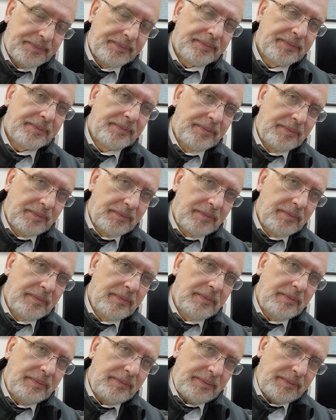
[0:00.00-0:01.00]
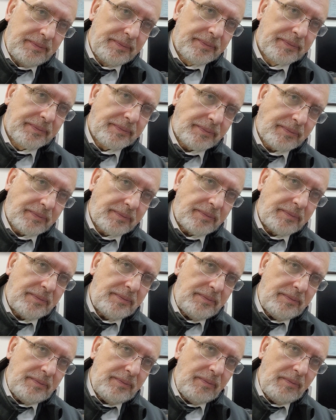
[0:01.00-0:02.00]

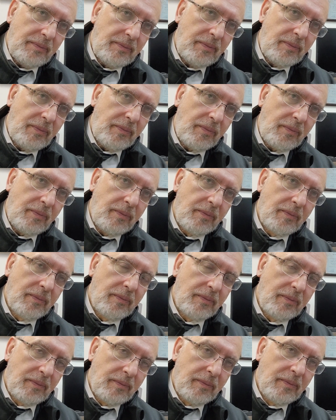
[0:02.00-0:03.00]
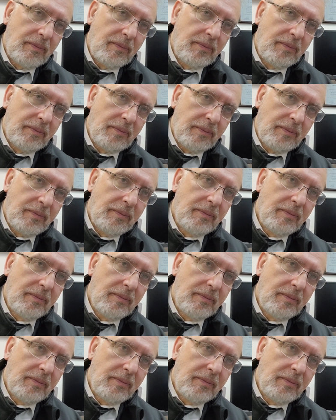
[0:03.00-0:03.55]
The person shown says nothing.